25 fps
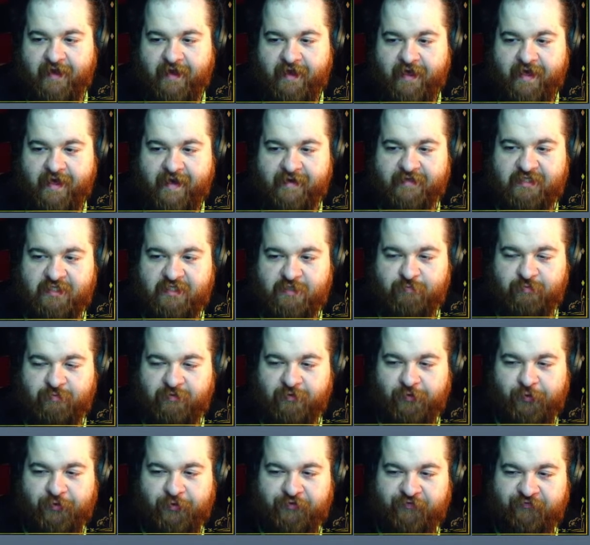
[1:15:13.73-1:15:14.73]

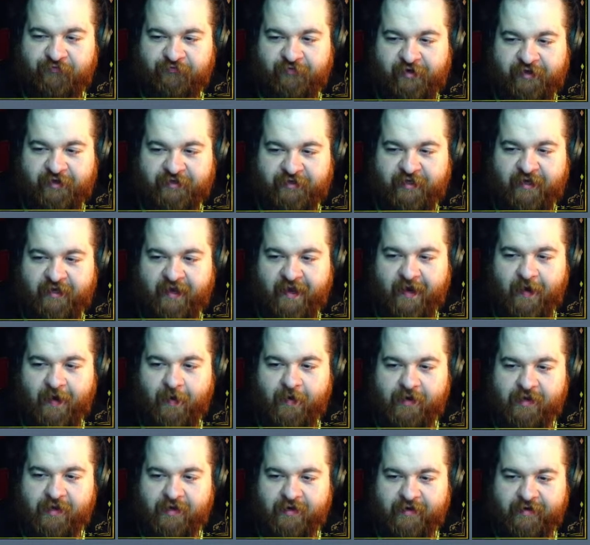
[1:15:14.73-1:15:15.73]
Explore the fucking
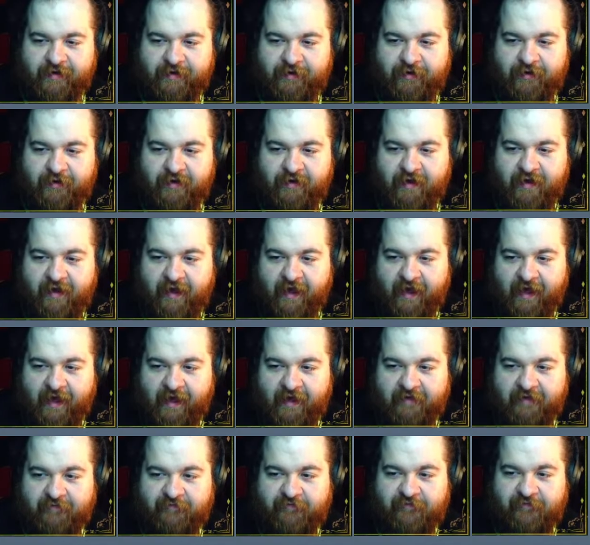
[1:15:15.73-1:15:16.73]
area, you know?
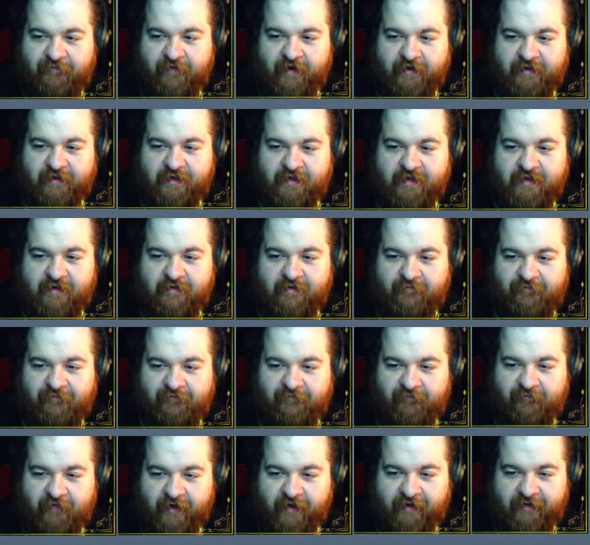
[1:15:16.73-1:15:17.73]
Have fucking
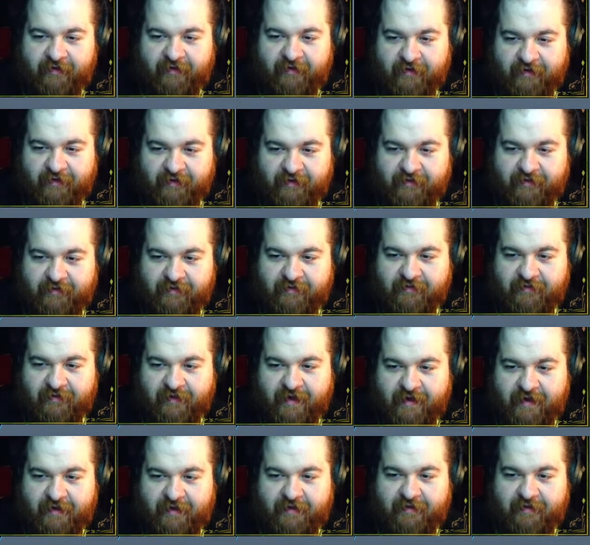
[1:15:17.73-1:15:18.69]
fun, you know? Like